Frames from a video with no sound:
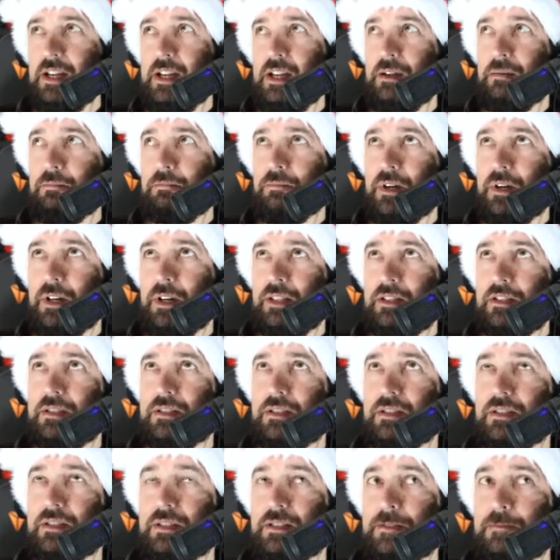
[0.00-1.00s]
But
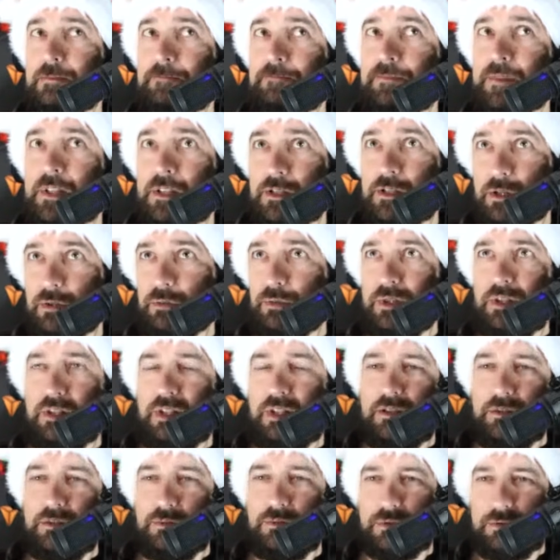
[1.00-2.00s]
so we can
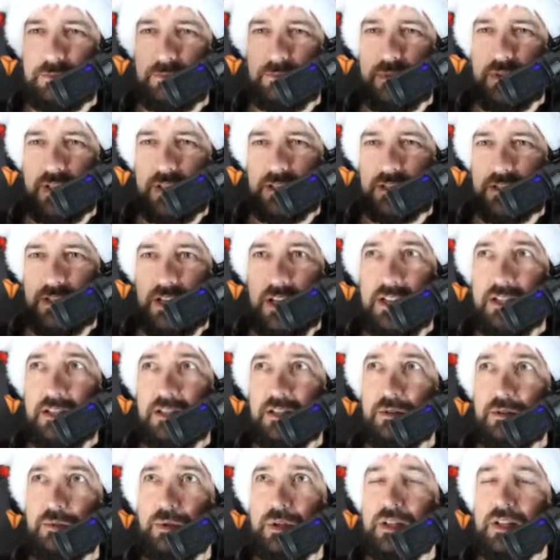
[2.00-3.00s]
use less. Any
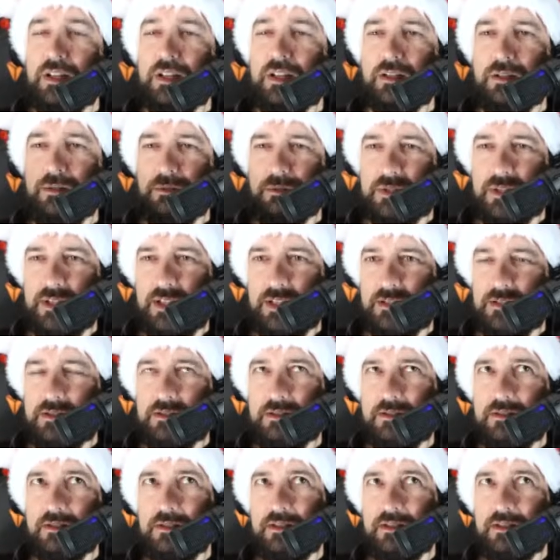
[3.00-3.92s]
query can use less.